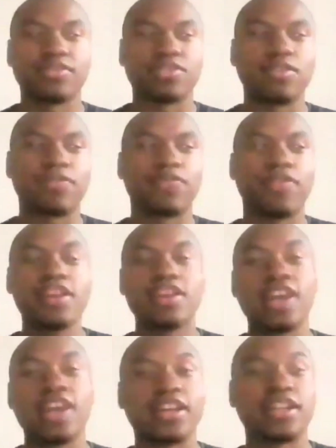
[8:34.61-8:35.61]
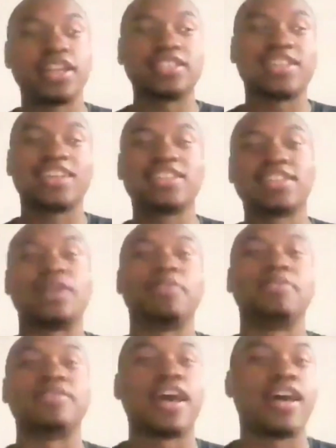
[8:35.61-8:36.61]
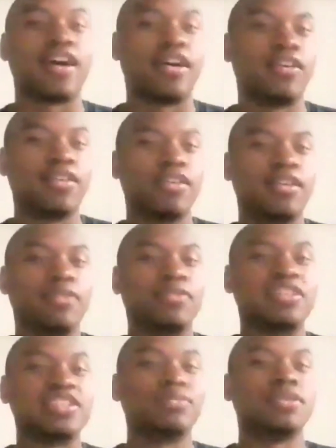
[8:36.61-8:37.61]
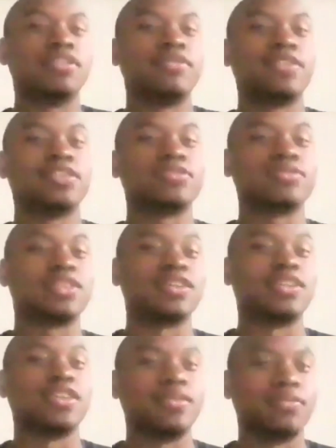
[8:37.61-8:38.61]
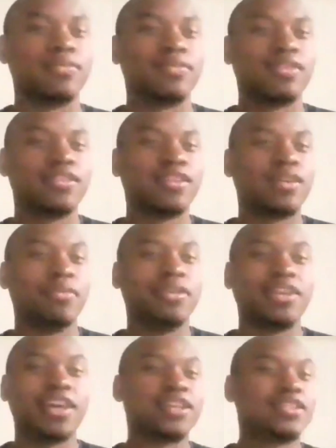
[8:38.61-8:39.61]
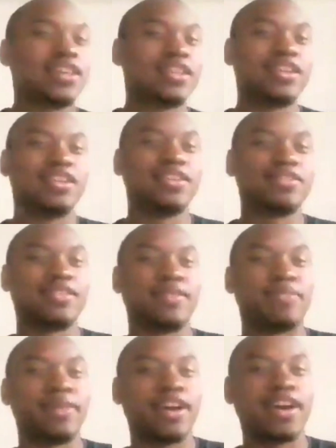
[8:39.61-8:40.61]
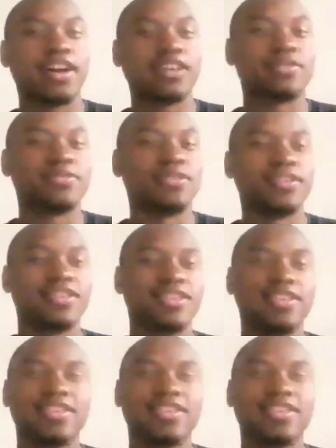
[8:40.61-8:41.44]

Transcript: So it's funny that they say something now when it's beneficial to them, but they ain't say nothing else in the past when.